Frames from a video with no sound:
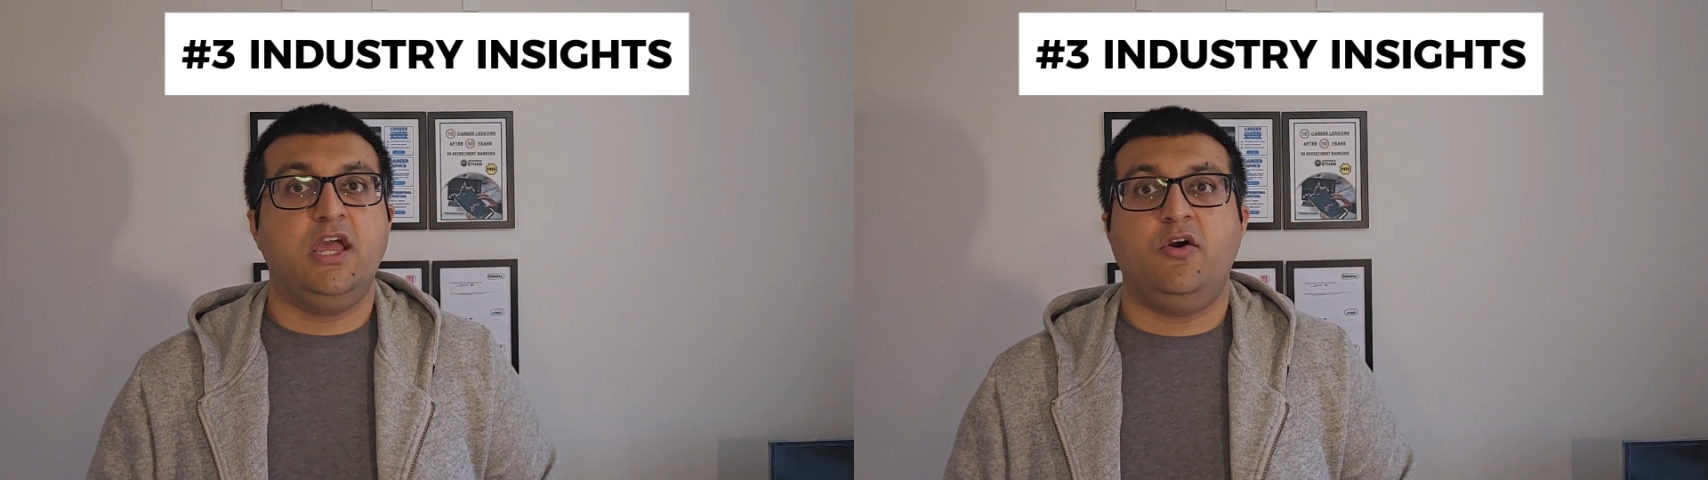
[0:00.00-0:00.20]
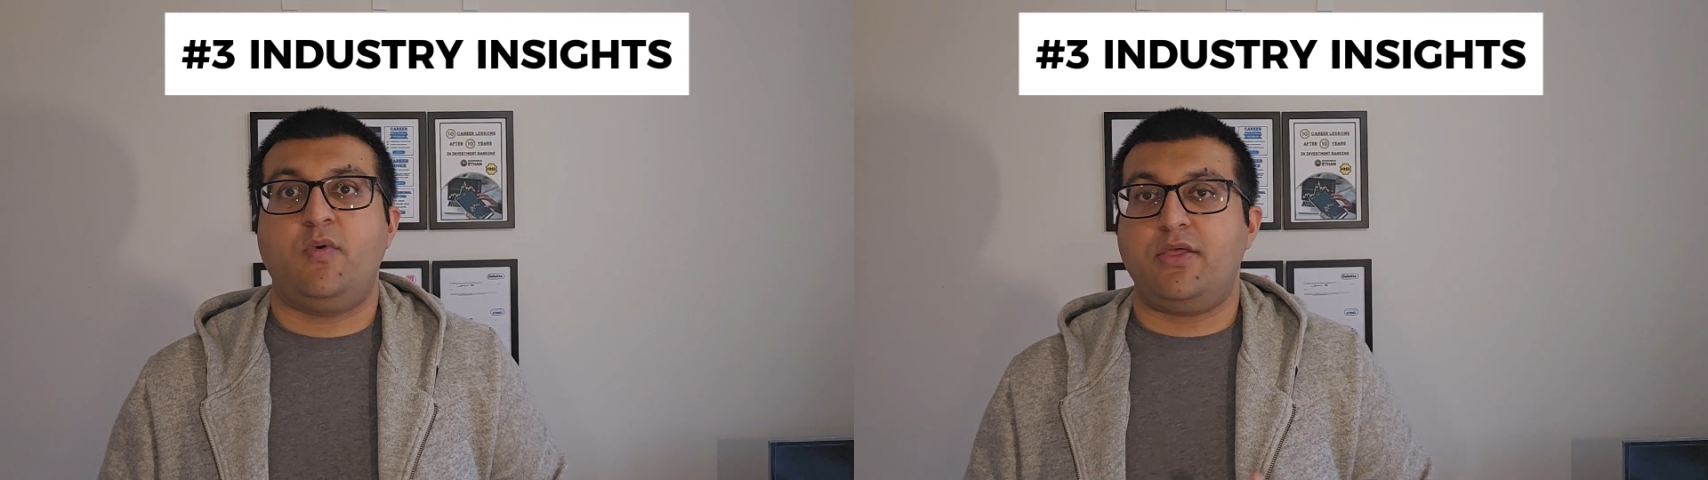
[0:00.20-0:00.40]

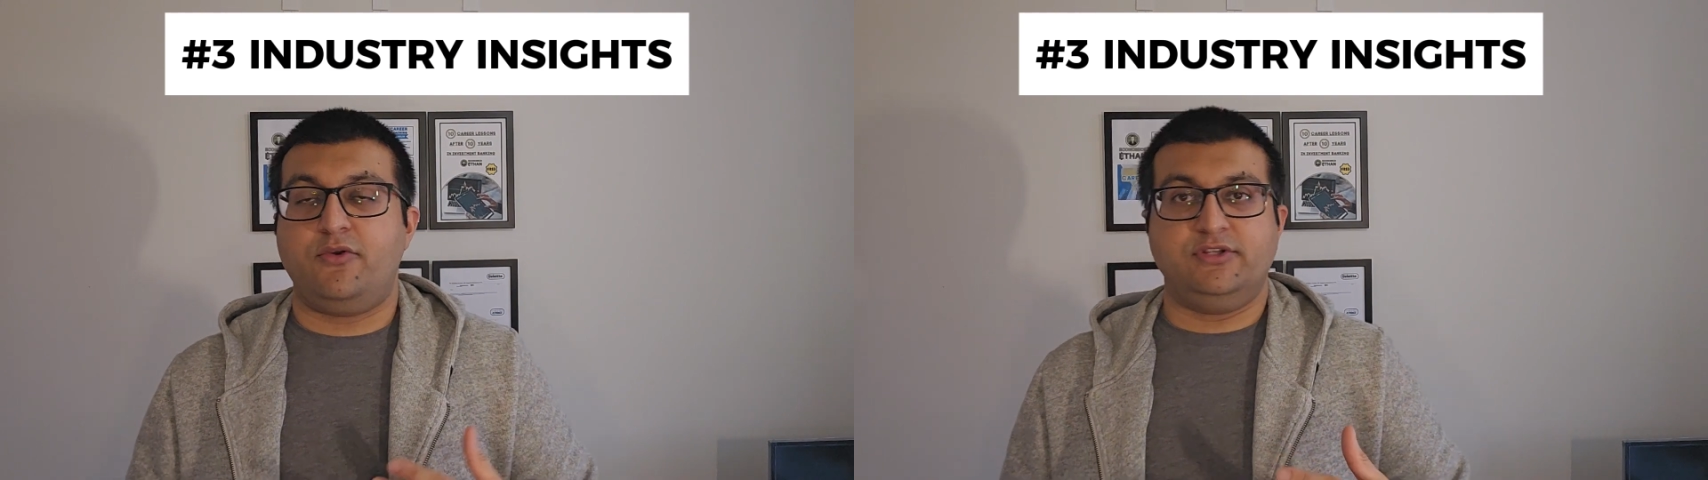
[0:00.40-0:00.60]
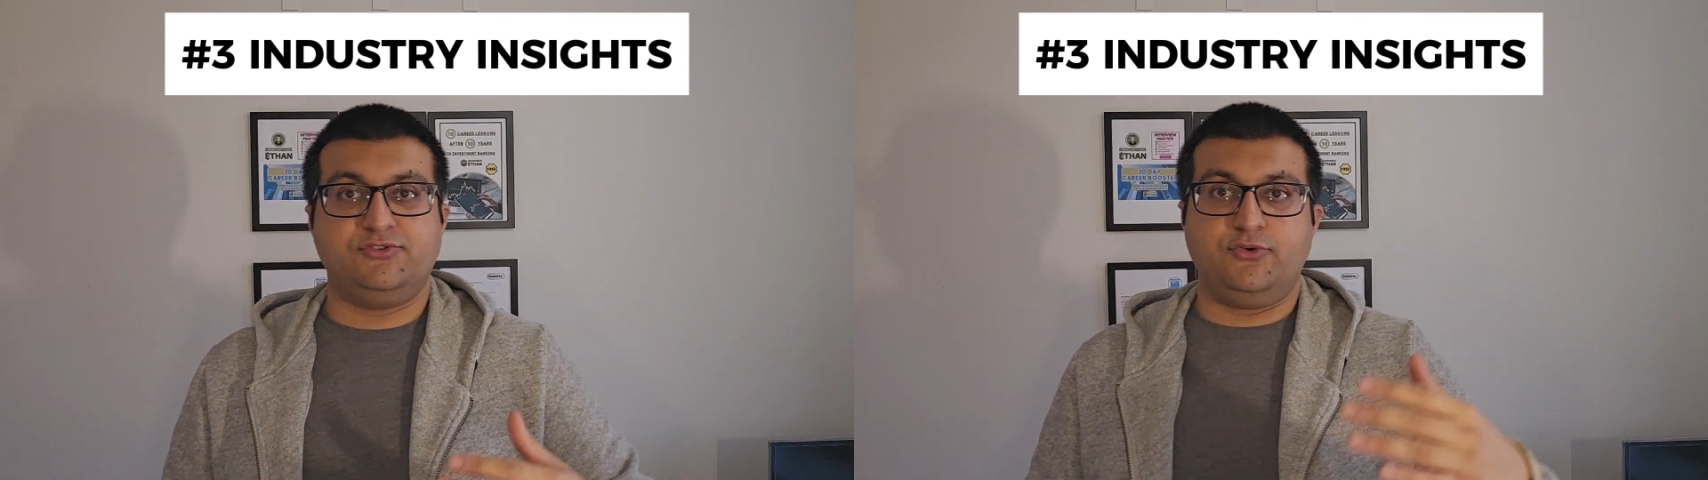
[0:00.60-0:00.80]
whether
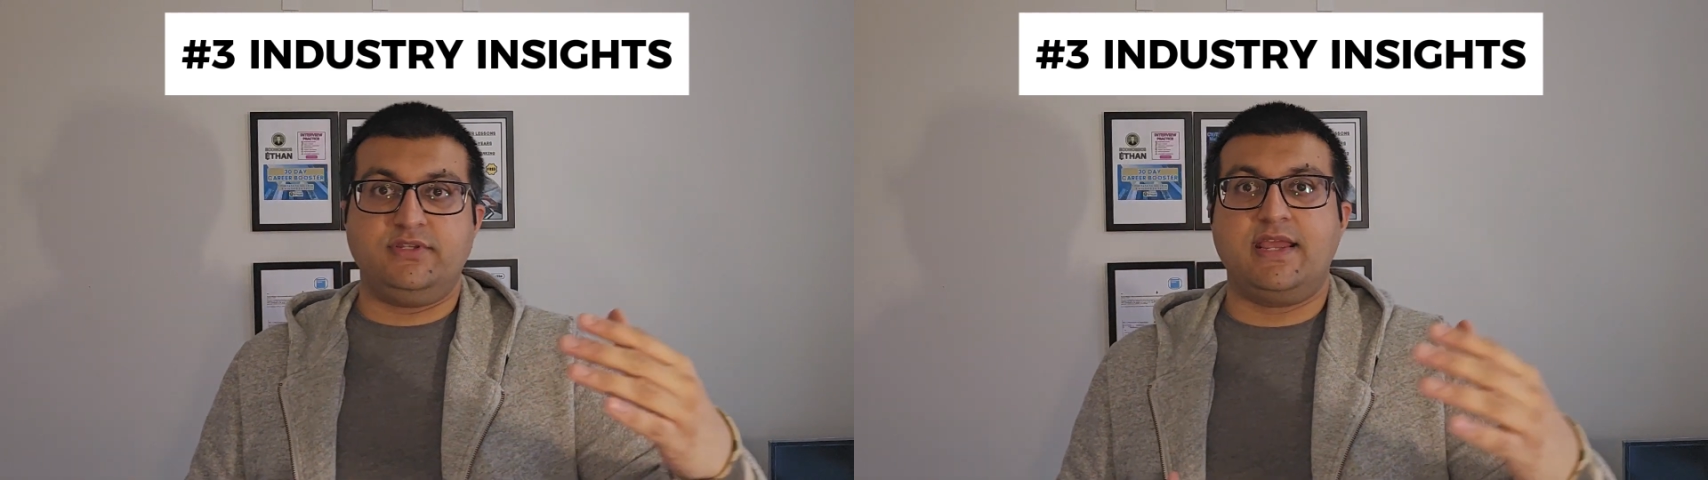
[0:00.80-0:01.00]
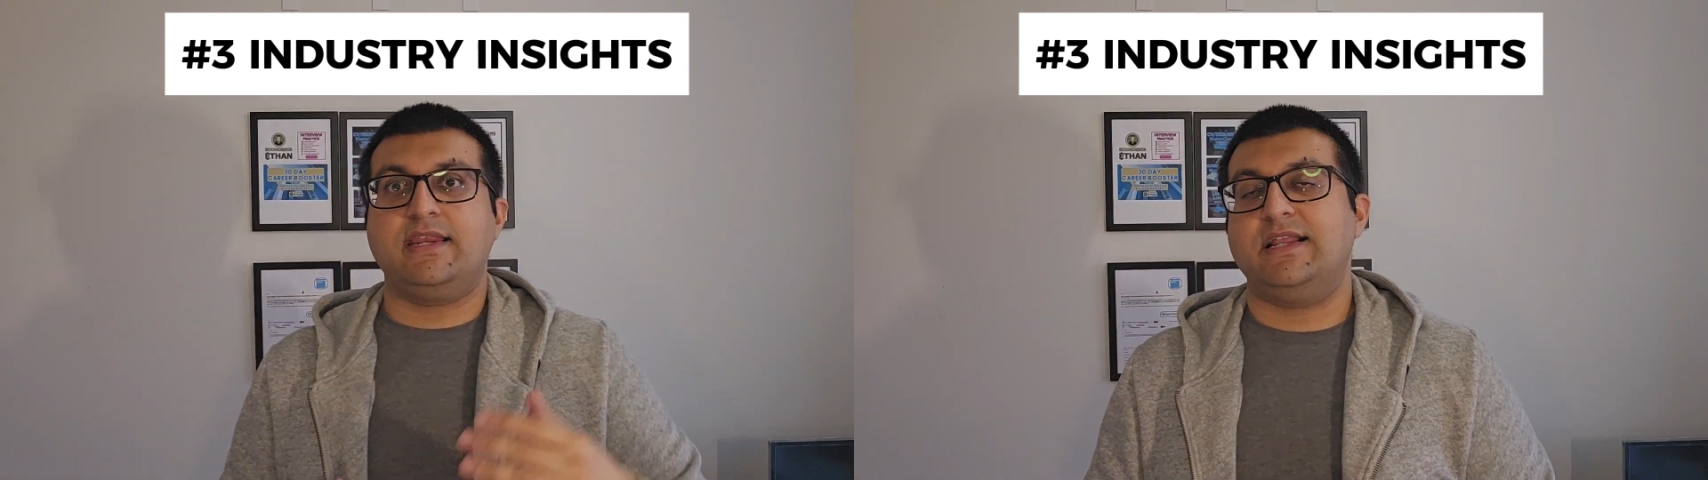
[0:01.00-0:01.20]
it's through technical